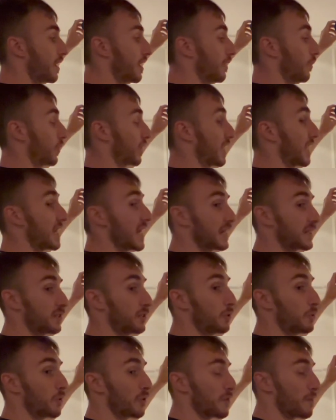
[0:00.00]
What I like to
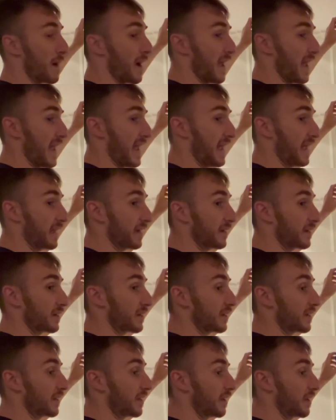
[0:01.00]
do with my hand
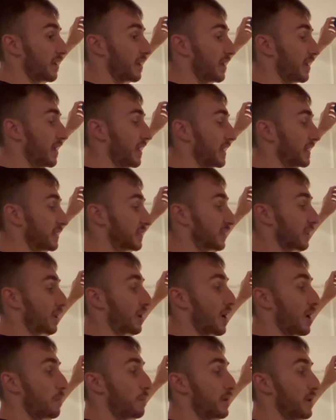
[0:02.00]
is to
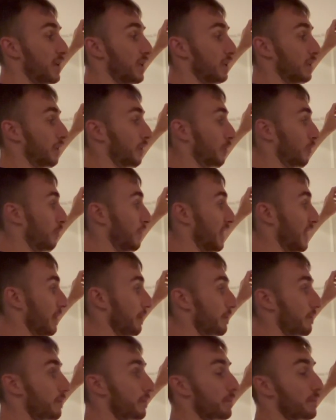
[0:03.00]
cup it a little bit,
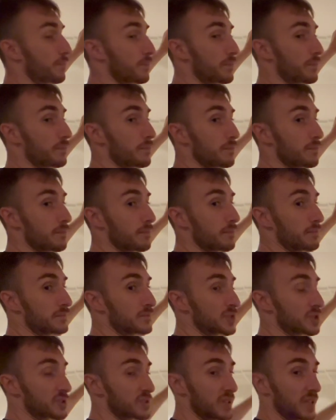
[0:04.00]

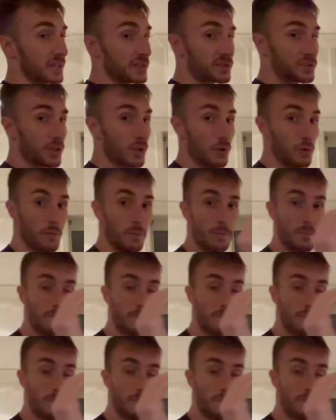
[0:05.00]
just like so.